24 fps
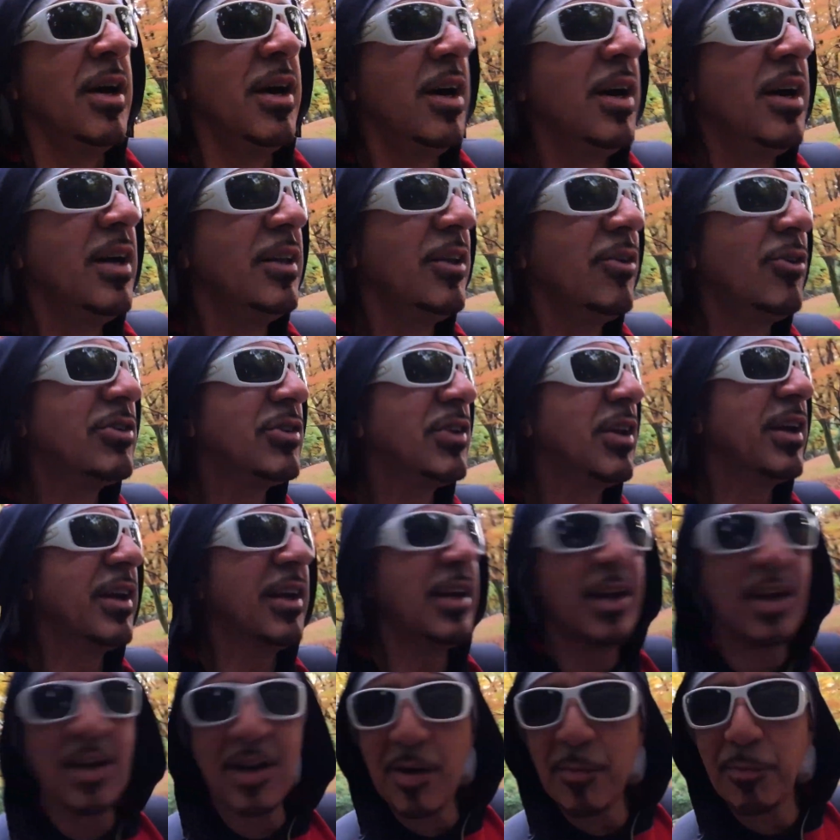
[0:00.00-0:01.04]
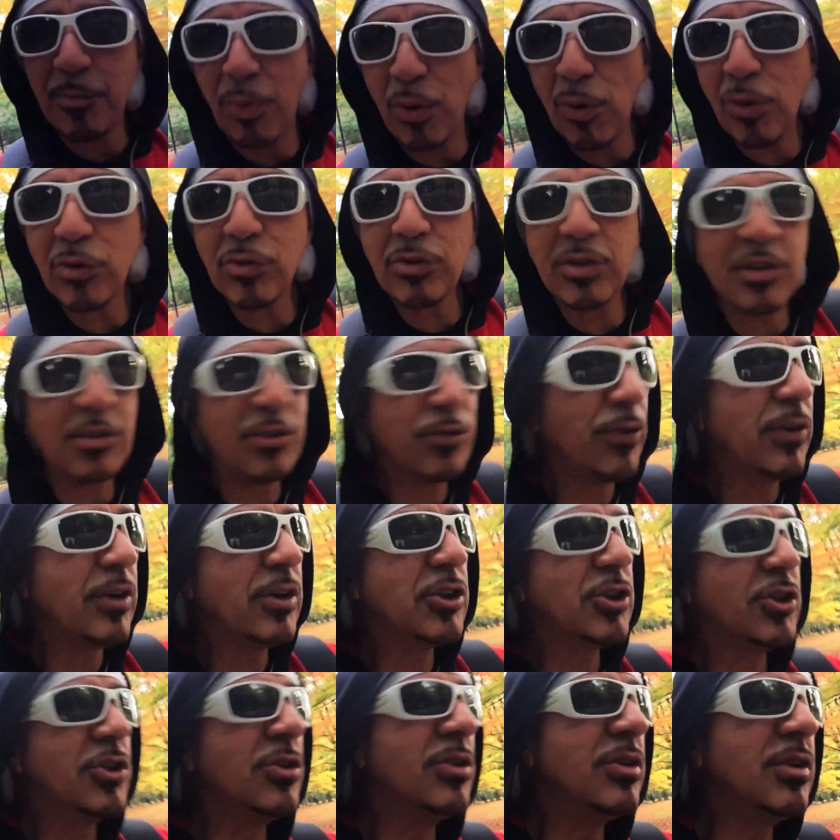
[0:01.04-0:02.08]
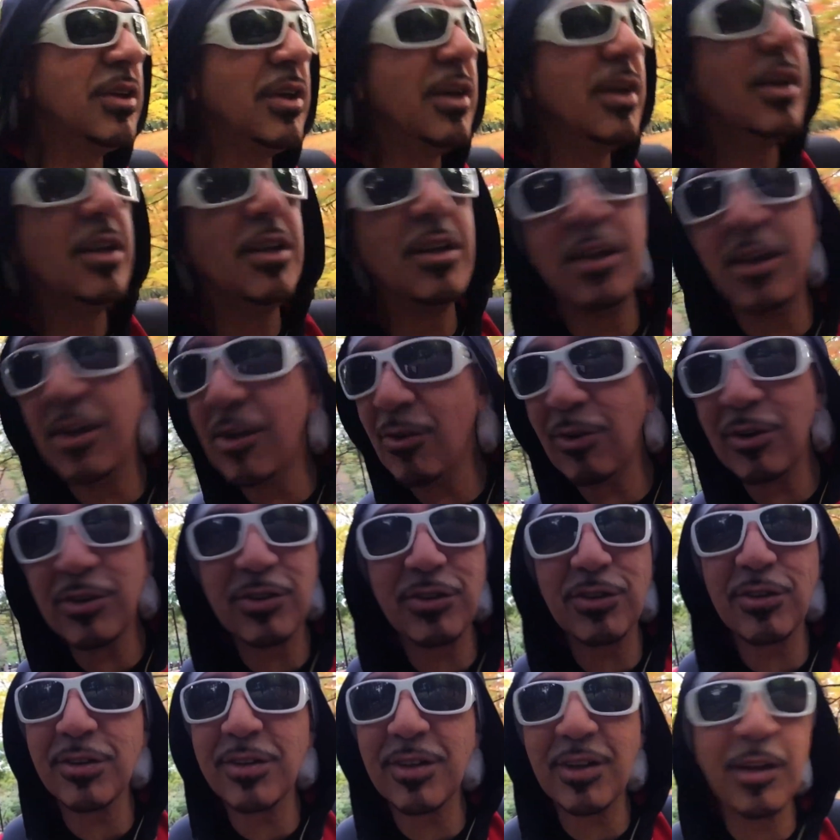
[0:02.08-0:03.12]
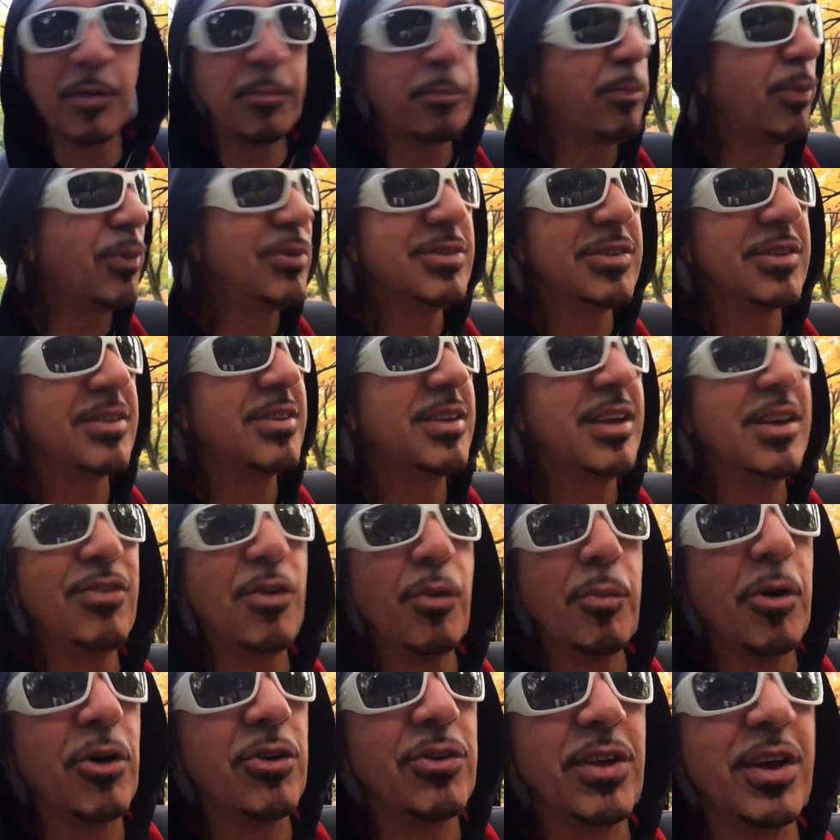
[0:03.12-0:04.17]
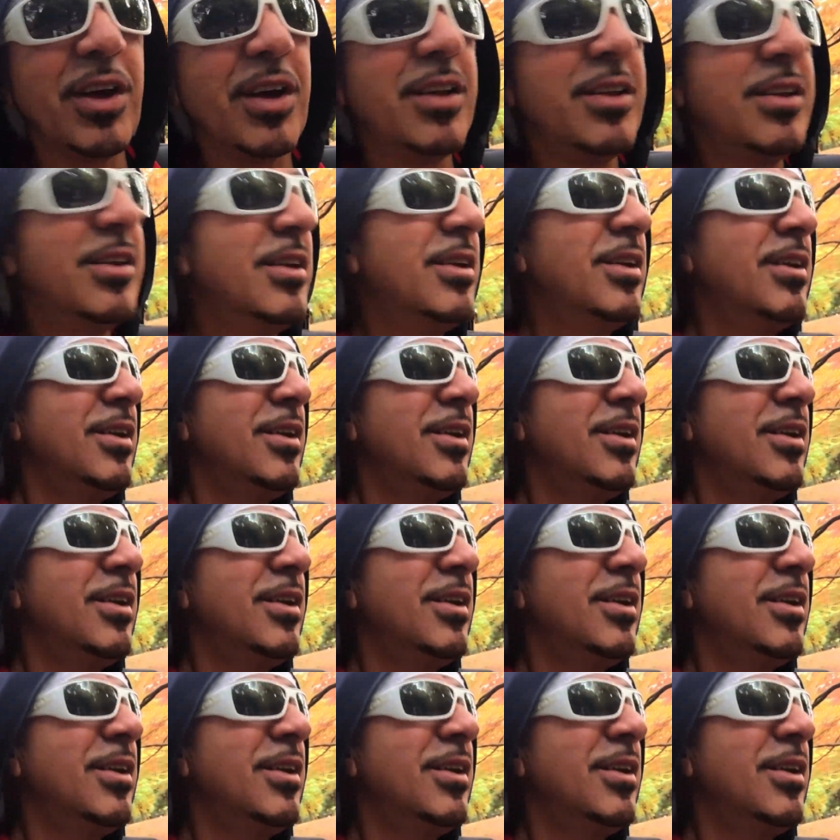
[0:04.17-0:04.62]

And I was like, can I borrow this for a shooting? And he was totally positive about that.